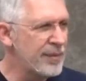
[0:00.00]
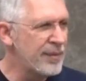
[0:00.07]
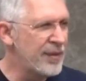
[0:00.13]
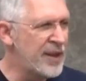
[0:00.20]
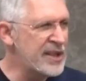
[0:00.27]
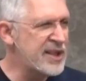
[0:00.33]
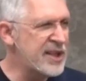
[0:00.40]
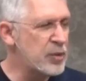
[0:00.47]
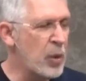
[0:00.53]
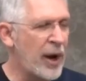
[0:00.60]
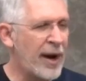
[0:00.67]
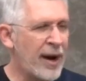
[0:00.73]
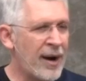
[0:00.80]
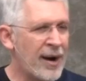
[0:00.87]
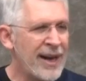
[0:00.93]
this is
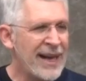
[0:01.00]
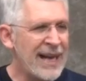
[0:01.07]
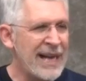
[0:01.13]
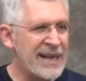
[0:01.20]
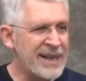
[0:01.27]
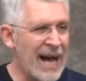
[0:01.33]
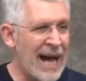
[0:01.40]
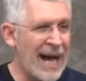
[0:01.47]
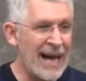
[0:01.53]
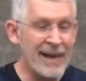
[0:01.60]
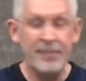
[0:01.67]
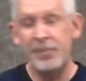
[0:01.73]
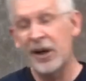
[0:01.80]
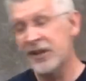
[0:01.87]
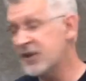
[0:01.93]
where he
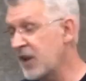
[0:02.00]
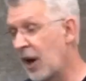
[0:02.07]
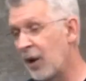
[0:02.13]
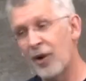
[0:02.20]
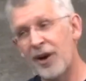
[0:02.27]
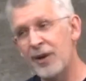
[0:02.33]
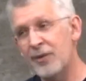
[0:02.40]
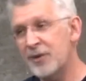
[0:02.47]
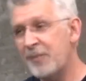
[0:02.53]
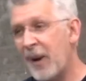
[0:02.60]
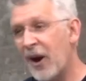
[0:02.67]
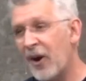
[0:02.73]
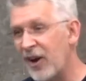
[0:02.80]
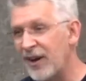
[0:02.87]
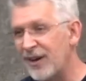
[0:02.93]
died, but it's not where he was
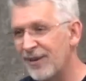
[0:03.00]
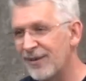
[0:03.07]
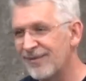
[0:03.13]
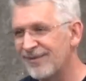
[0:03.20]
buried.